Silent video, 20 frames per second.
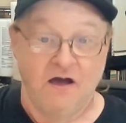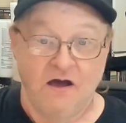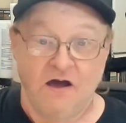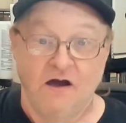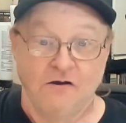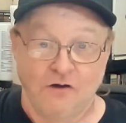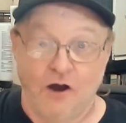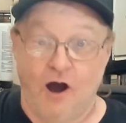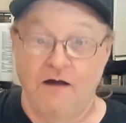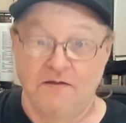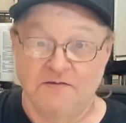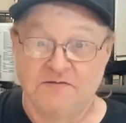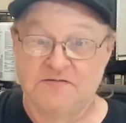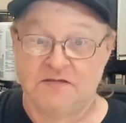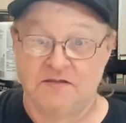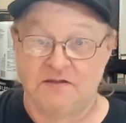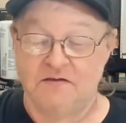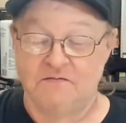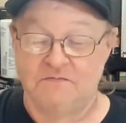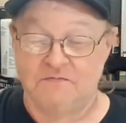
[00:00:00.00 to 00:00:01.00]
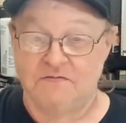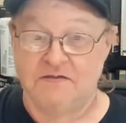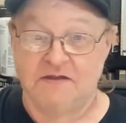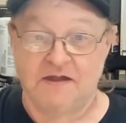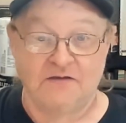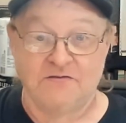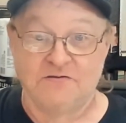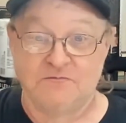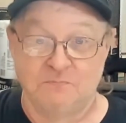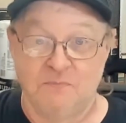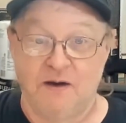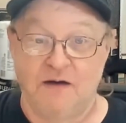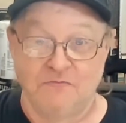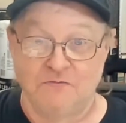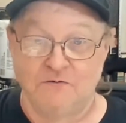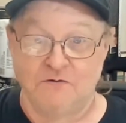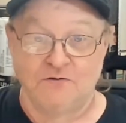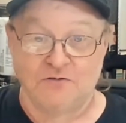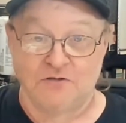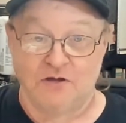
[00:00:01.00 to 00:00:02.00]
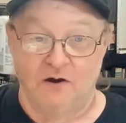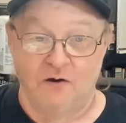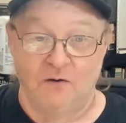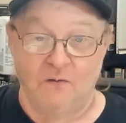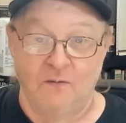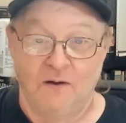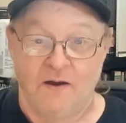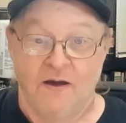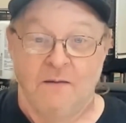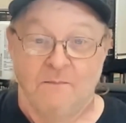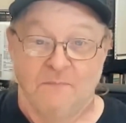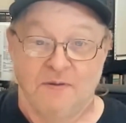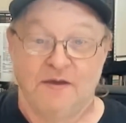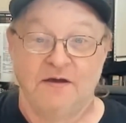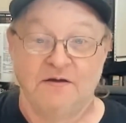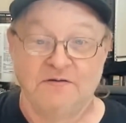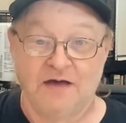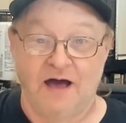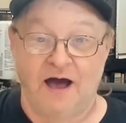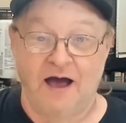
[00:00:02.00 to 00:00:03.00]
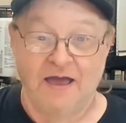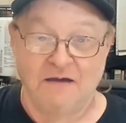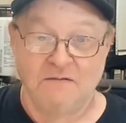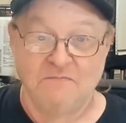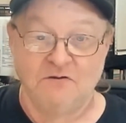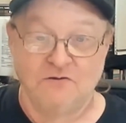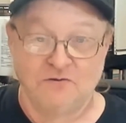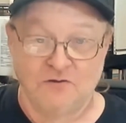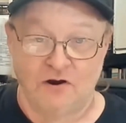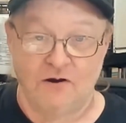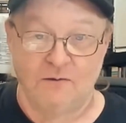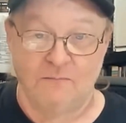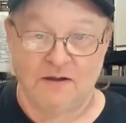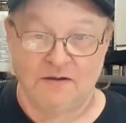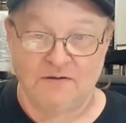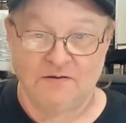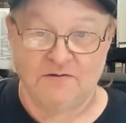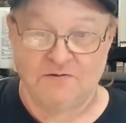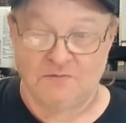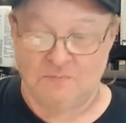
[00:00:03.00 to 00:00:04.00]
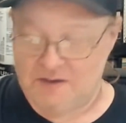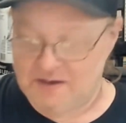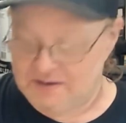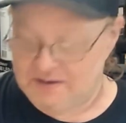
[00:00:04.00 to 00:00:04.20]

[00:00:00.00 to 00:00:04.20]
constantly for the next month or so, because I am determined to make